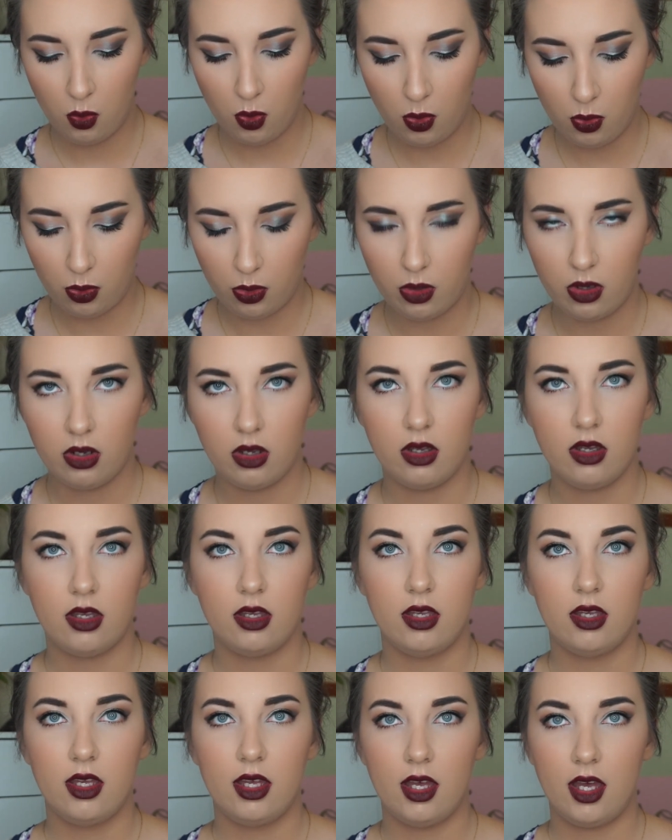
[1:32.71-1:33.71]
Ooh,
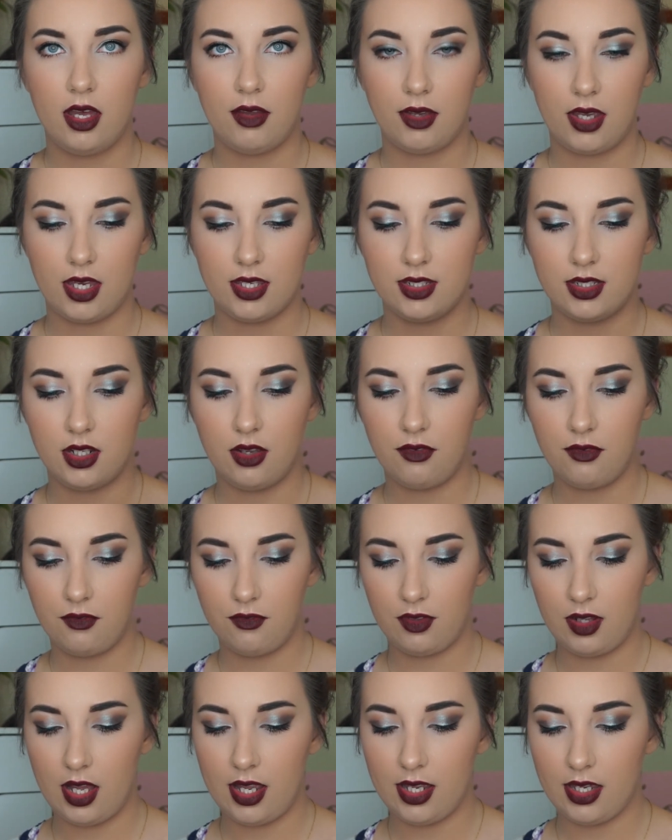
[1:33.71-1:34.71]
I got stuff
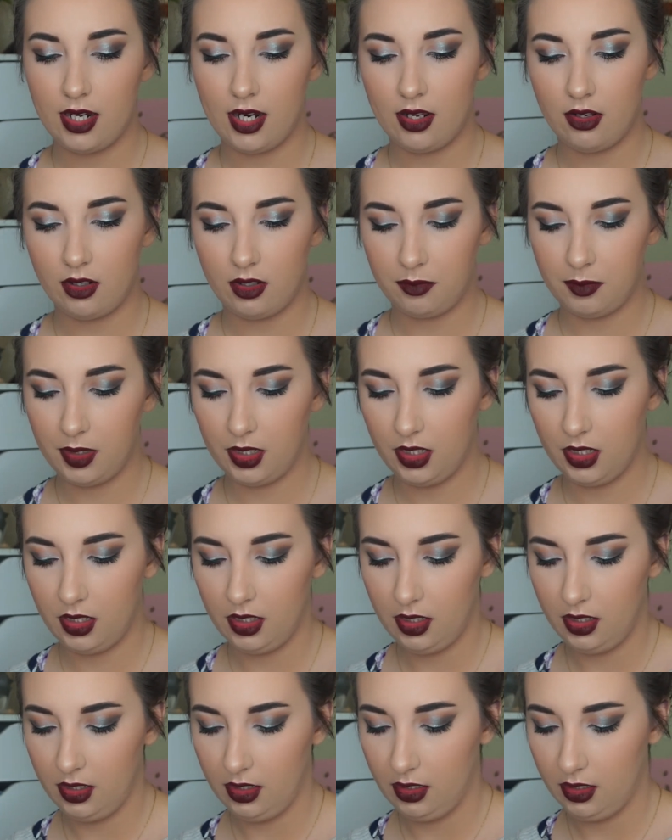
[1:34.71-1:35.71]
flying out at
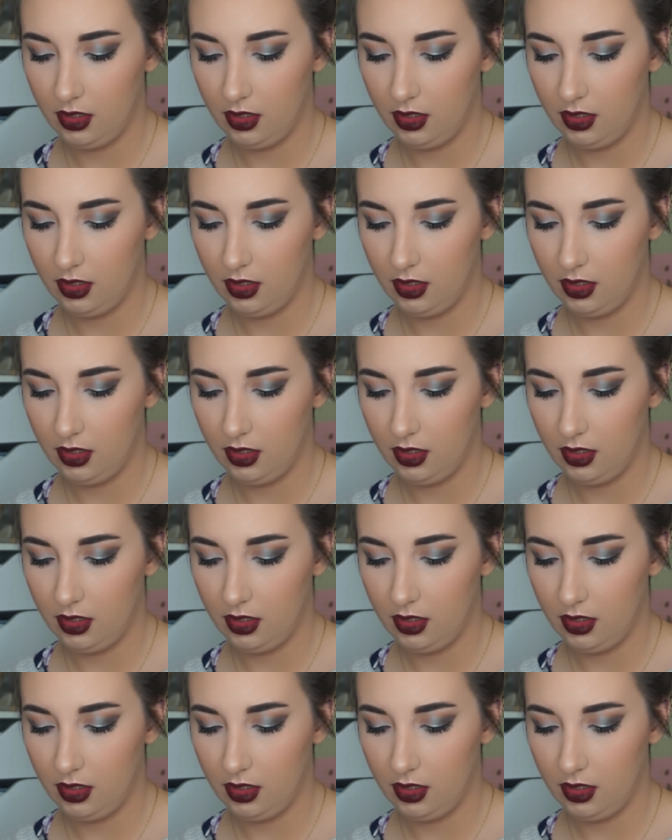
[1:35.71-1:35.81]
me.